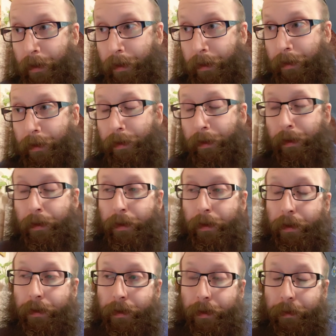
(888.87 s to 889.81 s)
to the
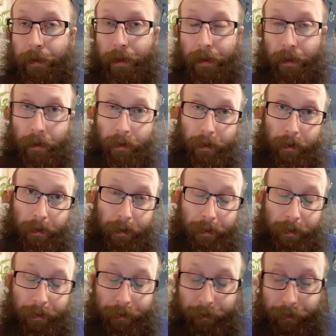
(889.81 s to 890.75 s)

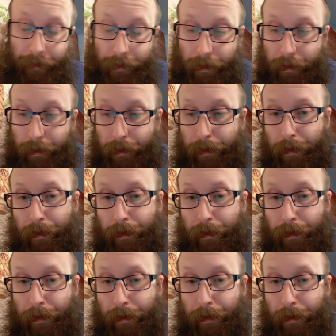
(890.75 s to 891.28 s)
superconscious, to